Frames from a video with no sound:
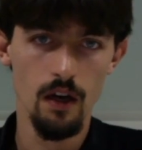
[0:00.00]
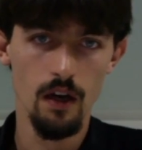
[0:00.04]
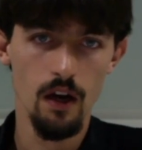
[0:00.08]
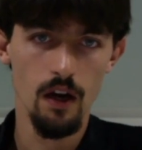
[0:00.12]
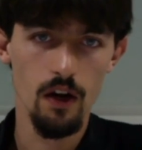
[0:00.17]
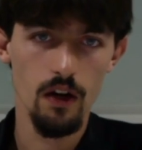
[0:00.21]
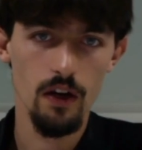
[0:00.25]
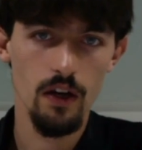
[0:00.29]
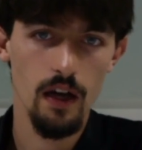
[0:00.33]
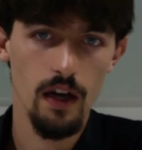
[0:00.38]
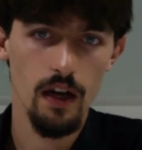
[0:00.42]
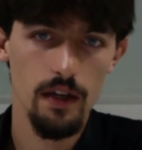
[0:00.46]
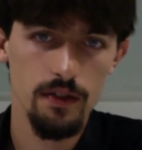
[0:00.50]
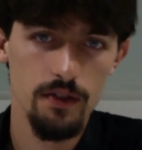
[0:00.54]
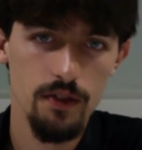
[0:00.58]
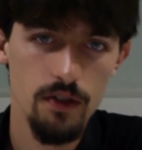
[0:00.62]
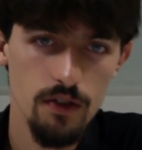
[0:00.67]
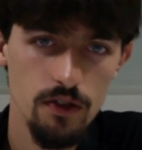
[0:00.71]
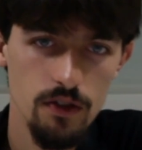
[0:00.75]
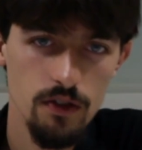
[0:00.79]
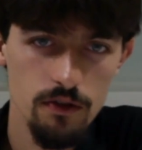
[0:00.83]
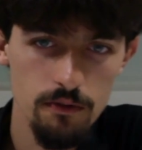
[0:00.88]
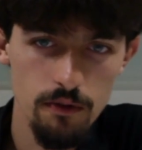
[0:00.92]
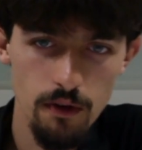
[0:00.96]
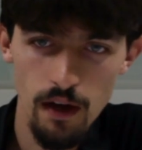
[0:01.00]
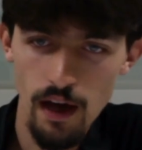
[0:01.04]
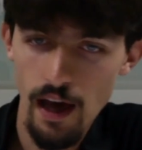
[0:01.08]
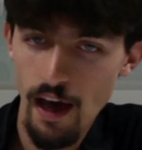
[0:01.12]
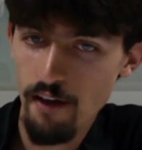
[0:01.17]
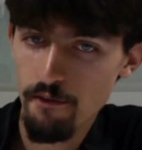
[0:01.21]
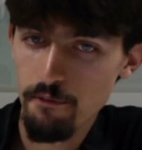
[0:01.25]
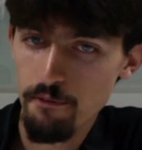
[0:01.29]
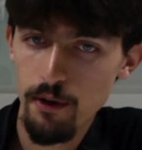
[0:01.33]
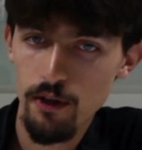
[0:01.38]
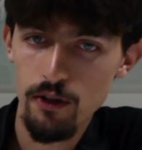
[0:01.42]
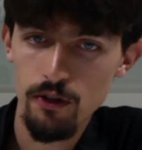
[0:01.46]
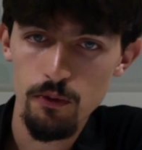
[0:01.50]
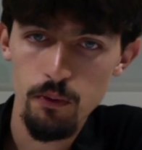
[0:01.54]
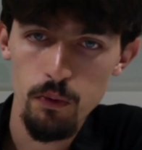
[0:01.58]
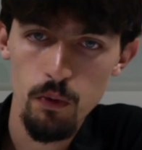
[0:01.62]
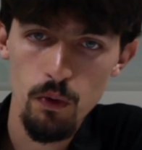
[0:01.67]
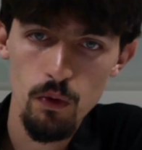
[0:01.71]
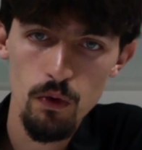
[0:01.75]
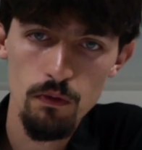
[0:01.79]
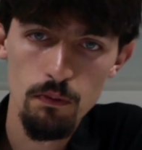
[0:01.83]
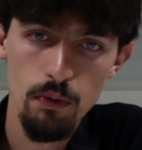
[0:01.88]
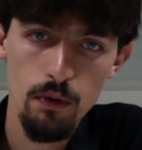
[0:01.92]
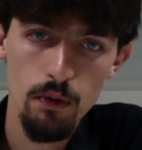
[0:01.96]
Alright guys, this is a half-pound
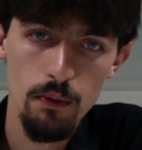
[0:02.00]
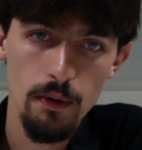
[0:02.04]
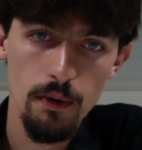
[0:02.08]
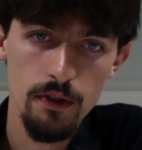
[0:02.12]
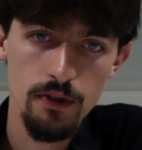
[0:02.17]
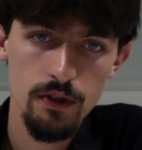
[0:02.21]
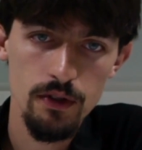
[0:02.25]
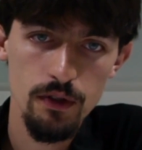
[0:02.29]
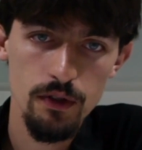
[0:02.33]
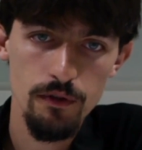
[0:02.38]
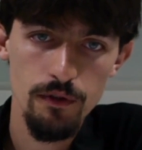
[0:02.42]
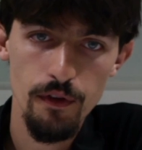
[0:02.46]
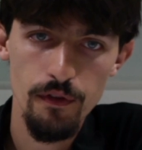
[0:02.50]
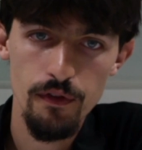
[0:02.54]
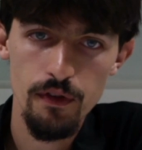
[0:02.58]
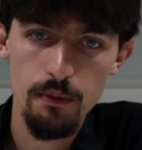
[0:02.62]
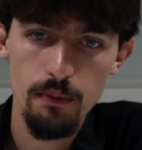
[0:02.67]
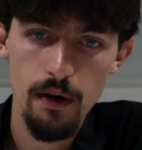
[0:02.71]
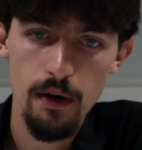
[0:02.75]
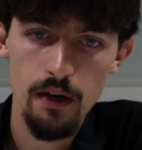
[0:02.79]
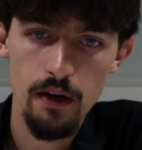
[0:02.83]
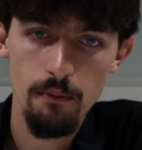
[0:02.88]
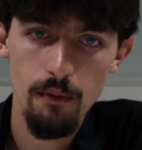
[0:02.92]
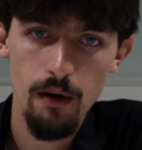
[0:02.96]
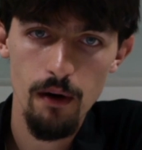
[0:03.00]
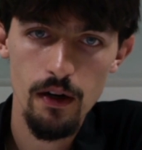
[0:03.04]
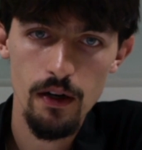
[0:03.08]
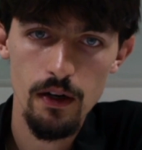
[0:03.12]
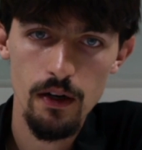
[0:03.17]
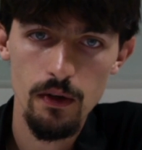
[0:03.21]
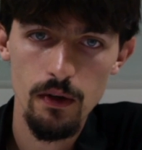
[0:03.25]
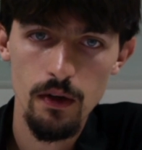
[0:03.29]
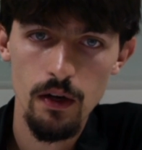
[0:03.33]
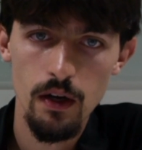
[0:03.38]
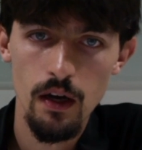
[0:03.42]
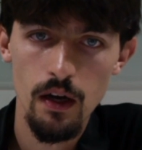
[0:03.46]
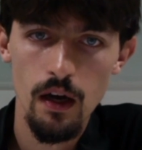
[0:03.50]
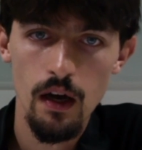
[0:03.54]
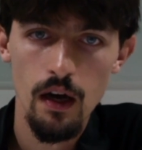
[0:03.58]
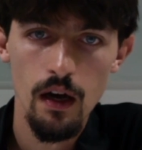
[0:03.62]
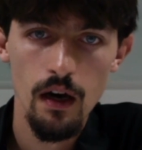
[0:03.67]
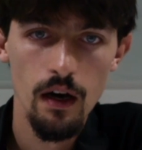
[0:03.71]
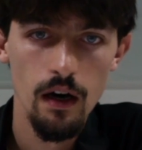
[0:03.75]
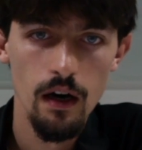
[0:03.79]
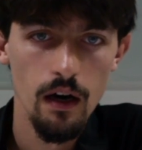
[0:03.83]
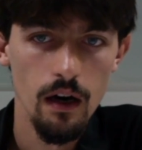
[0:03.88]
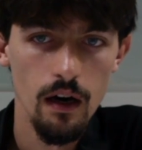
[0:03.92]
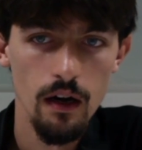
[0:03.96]
spool Bullbuster 50-pound
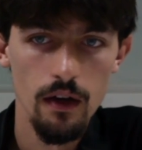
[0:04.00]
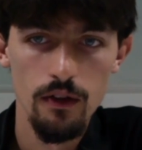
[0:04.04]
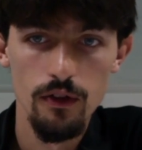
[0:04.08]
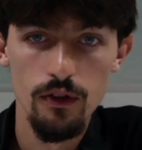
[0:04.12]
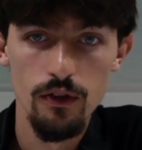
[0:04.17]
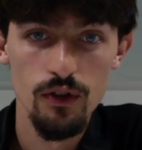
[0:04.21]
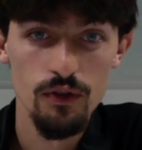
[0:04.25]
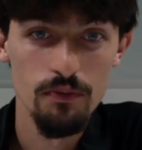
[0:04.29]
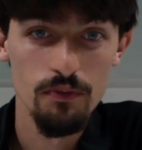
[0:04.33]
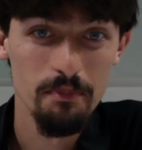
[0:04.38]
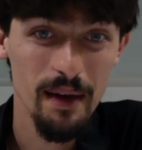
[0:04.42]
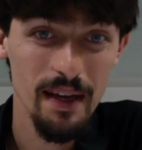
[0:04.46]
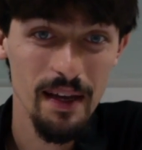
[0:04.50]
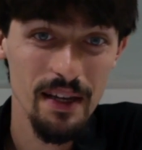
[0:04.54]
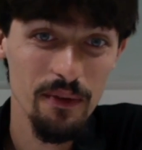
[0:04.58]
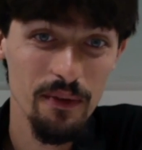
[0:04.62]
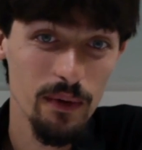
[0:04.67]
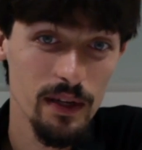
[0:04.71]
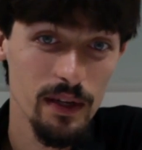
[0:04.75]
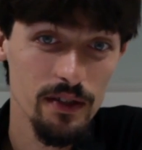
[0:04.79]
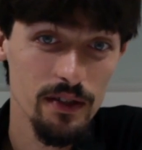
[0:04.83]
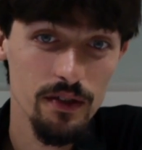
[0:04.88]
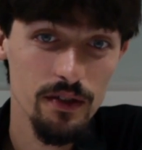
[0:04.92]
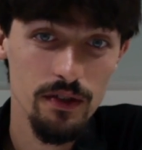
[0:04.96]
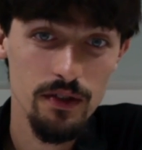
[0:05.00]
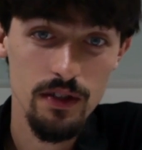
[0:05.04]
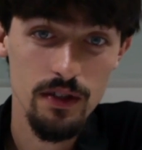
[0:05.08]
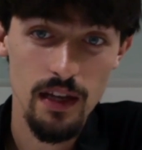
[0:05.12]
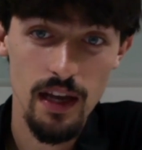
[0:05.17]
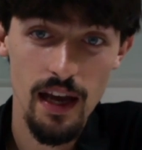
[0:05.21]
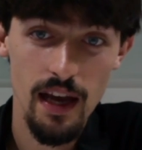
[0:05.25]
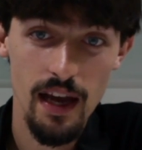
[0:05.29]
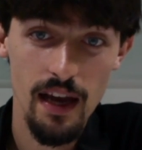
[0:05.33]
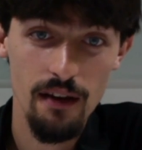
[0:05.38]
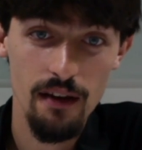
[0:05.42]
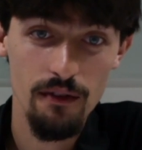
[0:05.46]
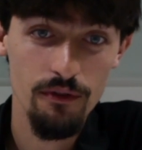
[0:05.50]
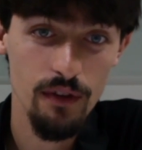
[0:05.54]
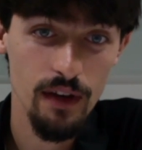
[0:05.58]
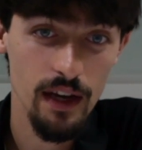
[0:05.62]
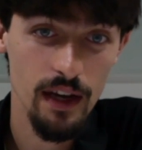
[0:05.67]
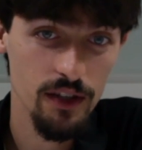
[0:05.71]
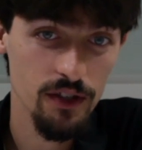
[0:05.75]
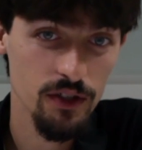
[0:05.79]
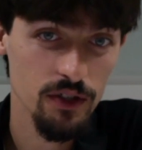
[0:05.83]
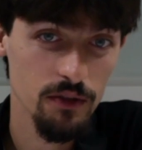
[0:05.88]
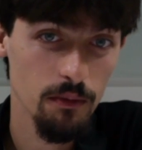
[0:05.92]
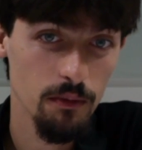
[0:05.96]
mono. There's many reasons to have
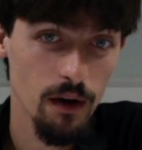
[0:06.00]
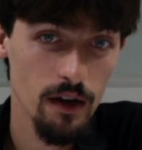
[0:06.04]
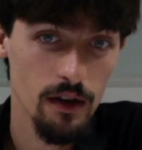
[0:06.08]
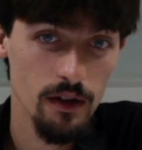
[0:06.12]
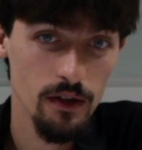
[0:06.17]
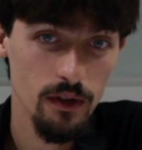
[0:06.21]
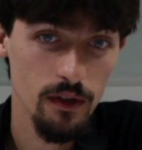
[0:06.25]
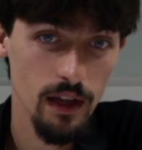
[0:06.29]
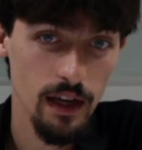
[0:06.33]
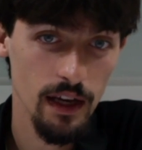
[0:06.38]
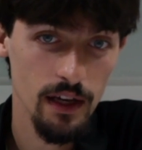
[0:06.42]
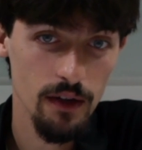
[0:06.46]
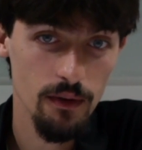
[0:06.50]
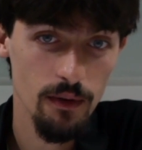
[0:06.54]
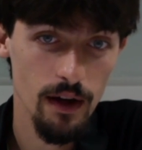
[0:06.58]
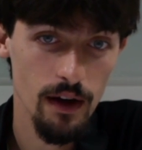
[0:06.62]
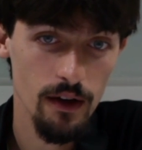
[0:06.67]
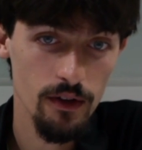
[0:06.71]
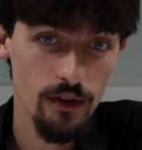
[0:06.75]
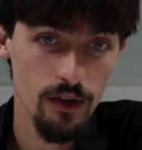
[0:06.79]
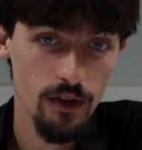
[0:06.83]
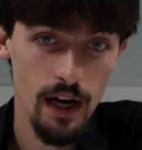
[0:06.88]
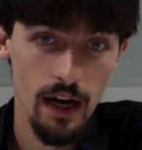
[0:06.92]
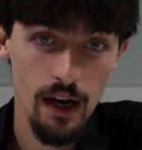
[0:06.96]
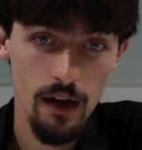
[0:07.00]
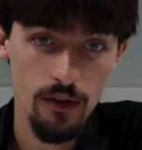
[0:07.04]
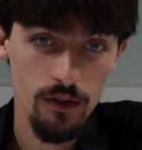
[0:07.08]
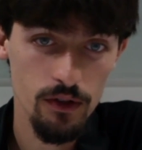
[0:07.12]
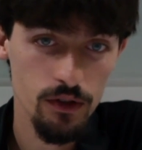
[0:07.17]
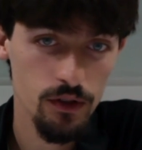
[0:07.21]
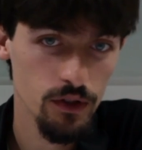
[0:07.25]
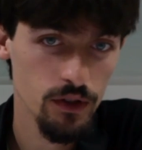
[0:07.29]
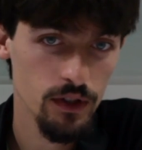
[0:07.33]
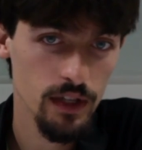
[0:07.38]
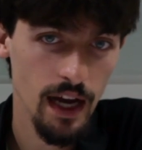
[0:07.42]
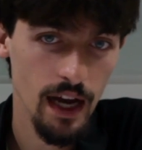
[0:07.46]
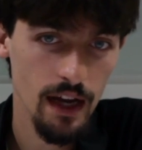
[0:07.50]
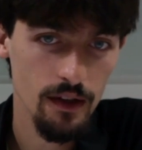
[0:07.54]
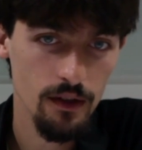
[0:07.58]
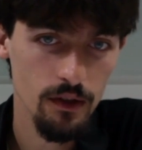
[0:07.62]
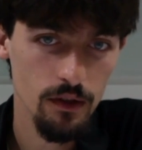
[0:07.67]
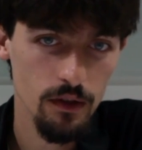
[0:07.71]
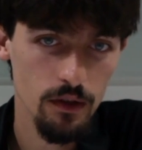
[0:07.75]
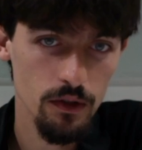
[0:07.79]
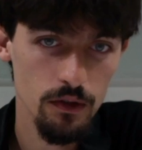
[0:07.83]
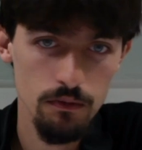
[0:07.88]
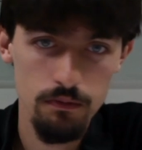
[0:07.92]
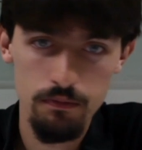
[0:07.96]
extra mono laying around your house, your
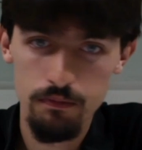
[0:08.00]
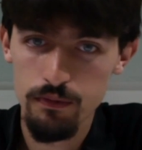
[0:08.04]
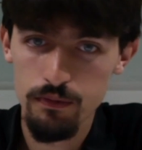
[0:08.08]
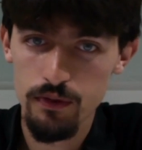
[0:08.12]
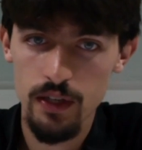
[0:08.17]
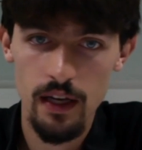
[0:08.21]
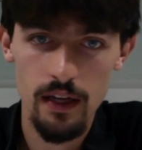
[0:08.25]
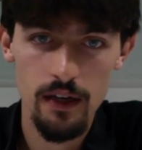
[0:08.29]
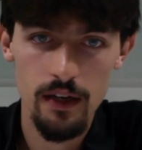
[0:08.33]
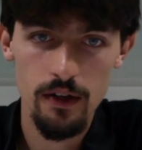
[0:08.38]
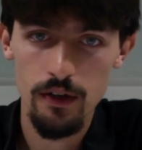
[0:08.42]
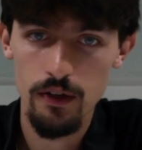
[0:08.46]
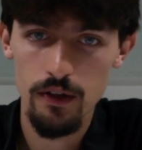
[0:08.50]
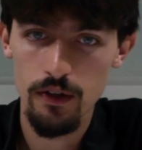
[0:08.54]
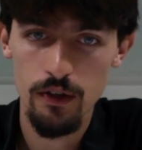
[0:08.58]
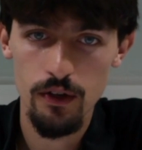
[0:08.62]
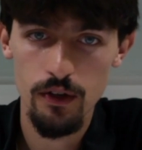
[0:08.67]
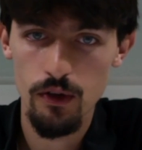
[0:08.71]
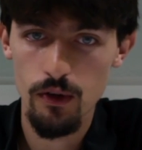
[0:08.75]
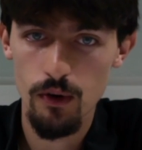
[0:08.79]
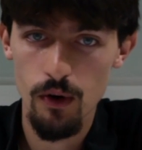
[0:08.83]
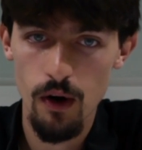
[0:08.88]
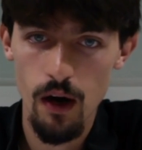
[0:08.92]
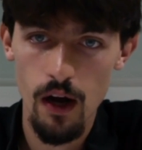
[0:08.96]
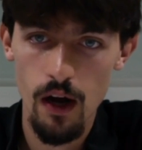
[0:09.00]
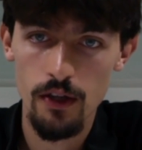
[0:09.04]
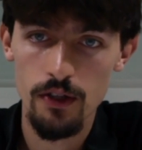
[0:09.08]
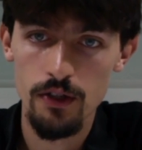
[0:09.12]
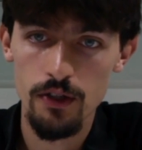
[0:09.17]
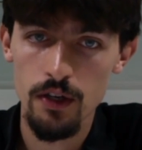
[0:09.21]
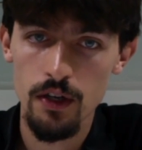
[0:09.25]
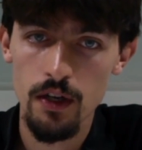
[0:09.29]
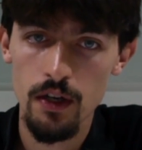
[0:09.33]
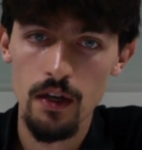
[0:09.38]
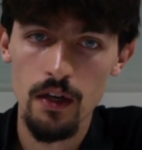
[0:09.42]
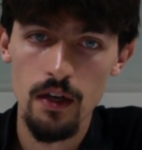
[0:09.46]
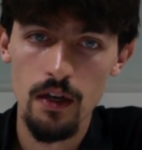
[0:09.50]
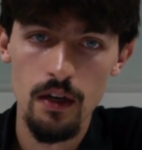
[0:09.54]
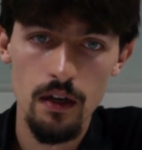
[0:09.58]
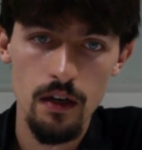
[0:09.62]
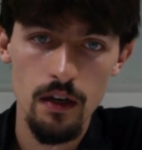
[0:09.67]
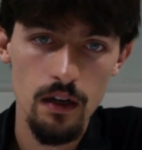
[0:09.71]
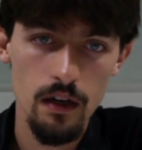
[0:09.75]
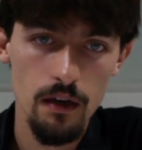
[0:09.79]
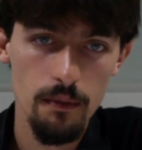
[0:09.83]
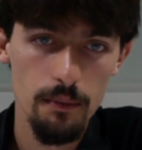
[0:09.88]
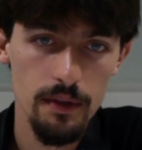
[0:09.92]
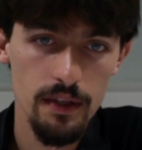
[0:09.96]
tackle center, your garage,
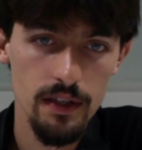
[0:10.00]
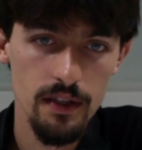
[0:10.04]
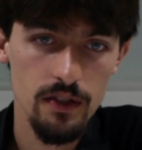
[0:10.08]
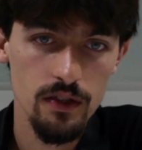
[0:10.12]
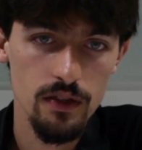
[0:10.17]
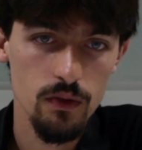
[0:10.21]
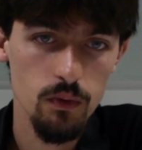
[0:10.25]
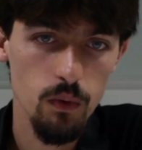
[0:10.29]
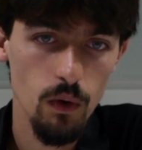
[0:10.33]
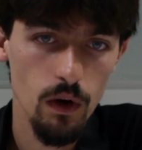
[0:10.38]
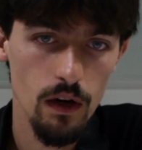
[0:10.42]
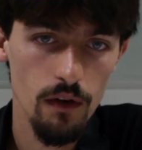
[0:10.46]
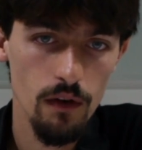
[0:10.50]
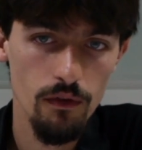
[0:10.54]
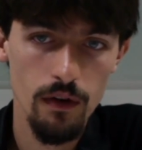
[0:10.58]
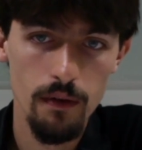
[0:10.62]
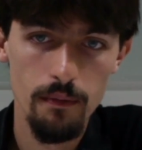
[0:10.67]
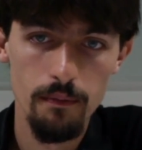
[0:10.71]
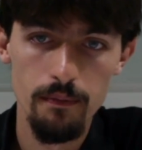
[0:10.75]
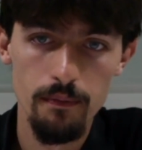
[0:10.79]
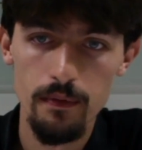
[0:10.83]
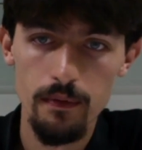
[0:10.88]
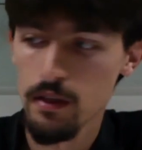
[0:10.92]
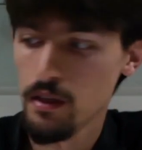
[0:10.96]
but this is one of them.